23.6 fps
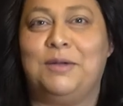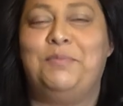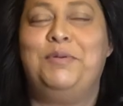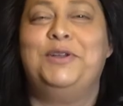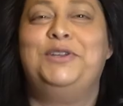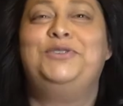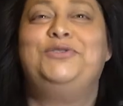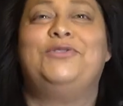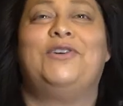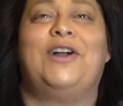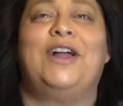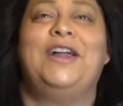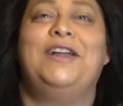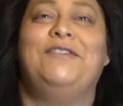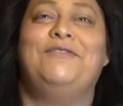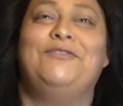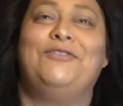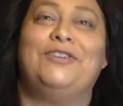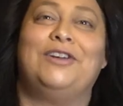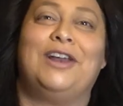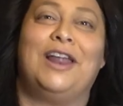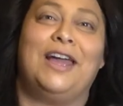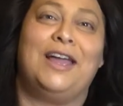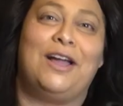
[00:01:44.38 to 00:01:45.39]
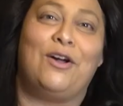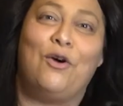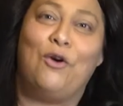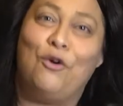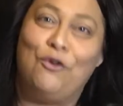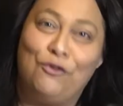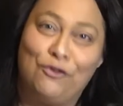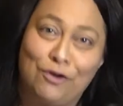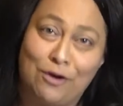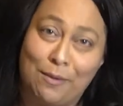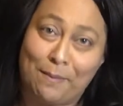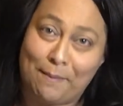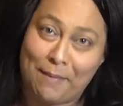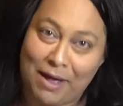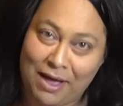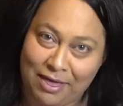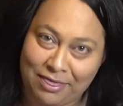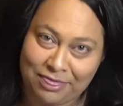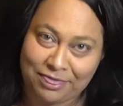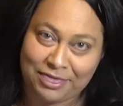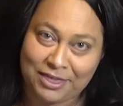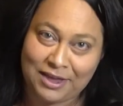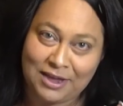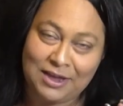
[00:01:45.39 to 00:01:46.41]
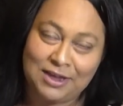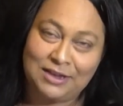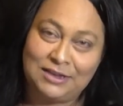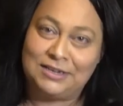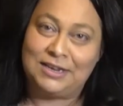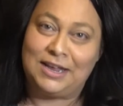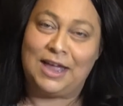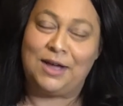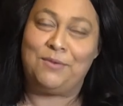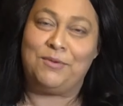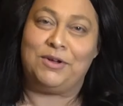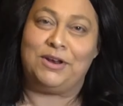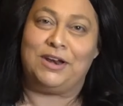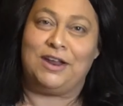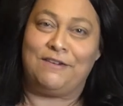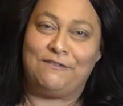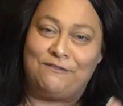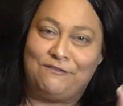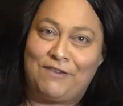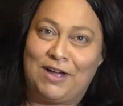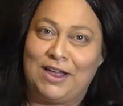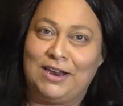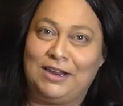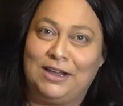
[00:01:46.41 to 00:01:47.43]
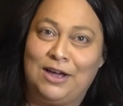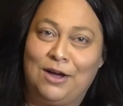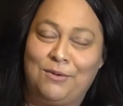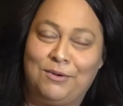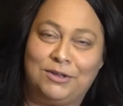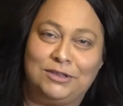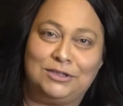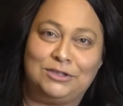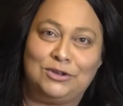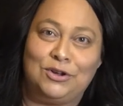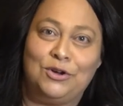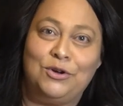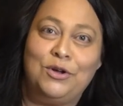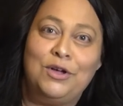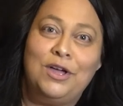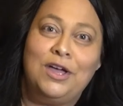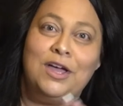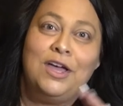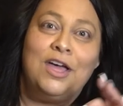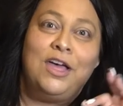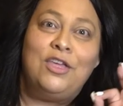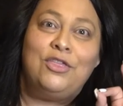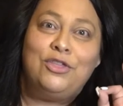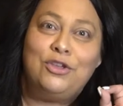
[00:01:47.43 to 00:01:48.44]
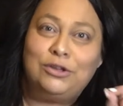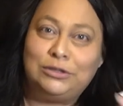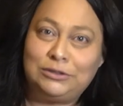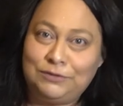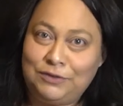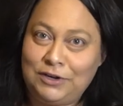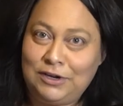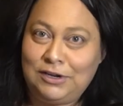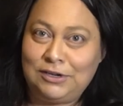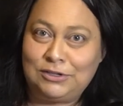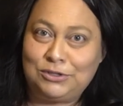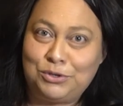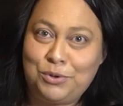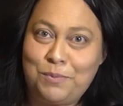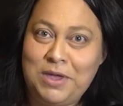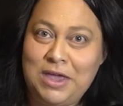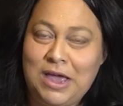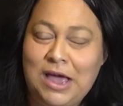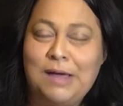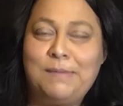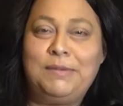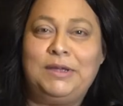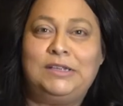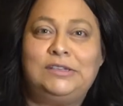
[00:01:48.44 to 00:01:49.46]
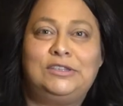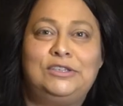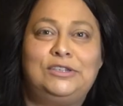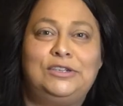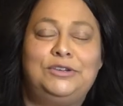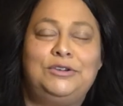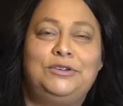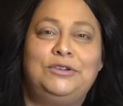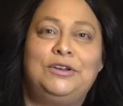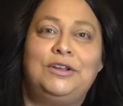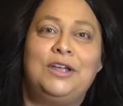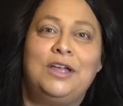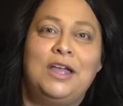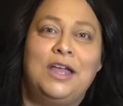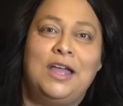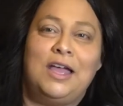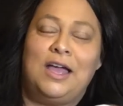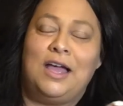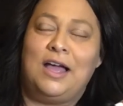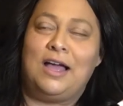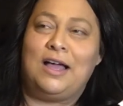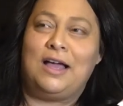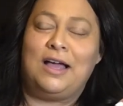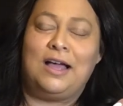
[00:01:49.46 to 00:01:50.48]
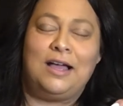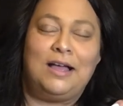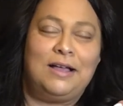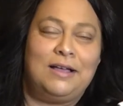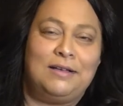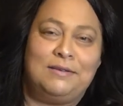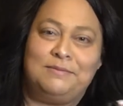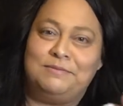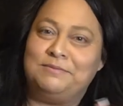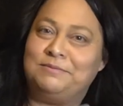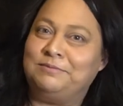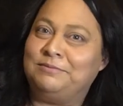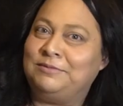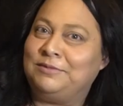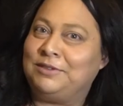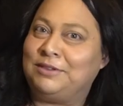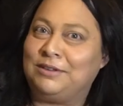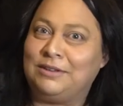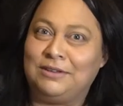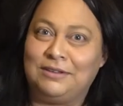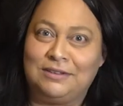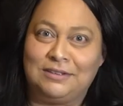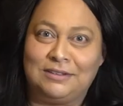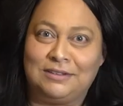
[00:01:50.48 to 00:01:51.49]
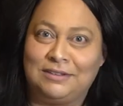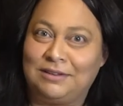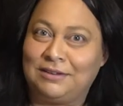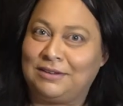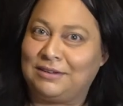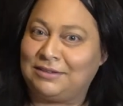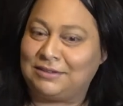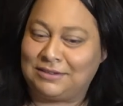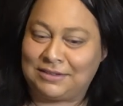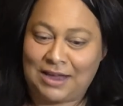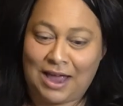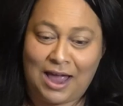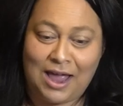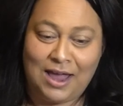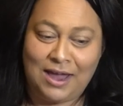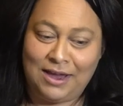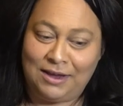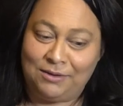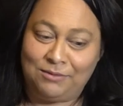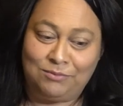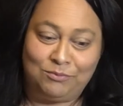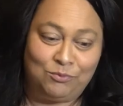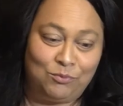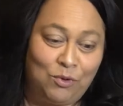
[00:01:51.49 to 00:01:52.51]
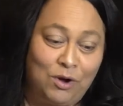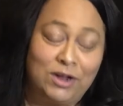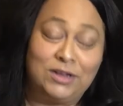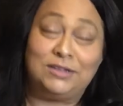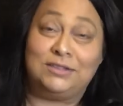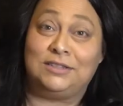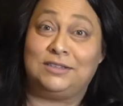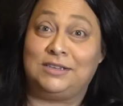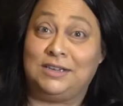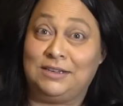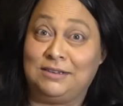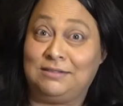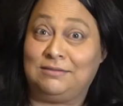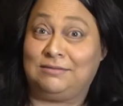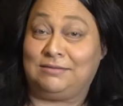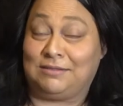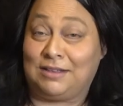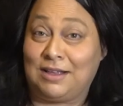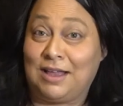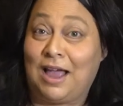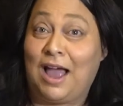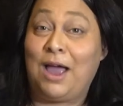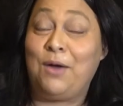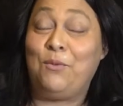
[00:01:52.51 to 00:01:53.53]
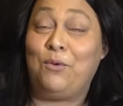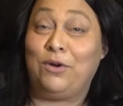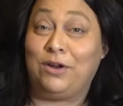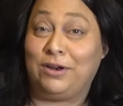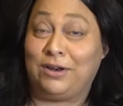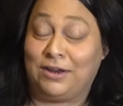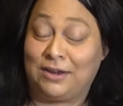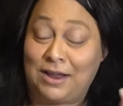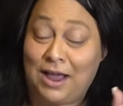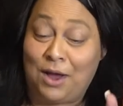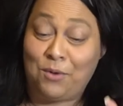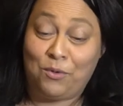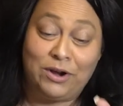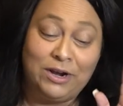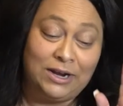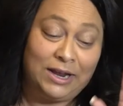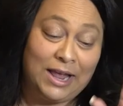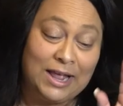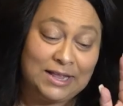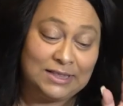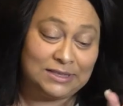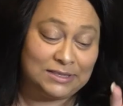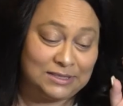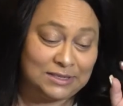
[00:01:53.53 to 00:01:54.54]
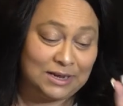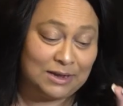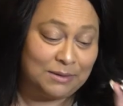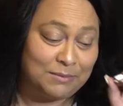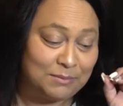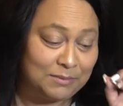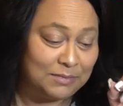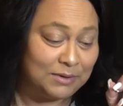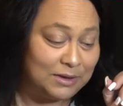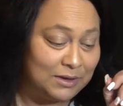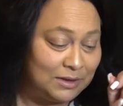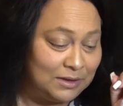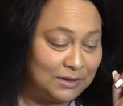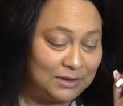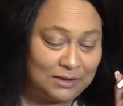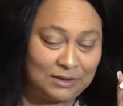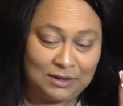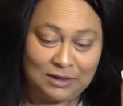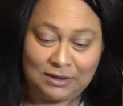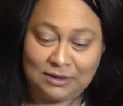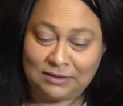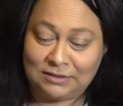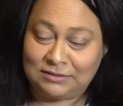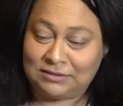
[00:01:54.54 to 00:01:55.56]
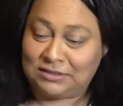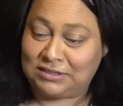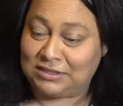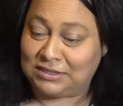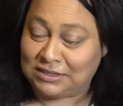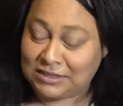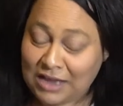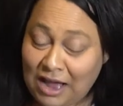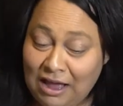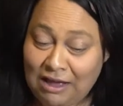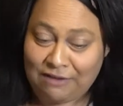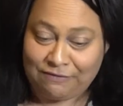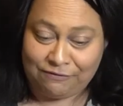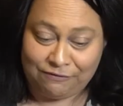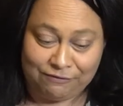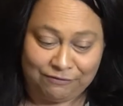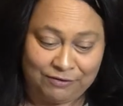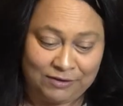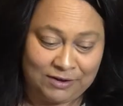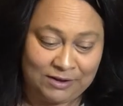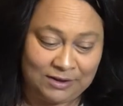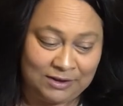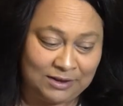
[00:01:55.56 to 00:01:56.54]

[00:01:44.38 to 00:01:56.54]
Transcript: i've been trying for like over a month to get one i finally got one so those videos will be coming soon because um, i want to i want i want to get some stuff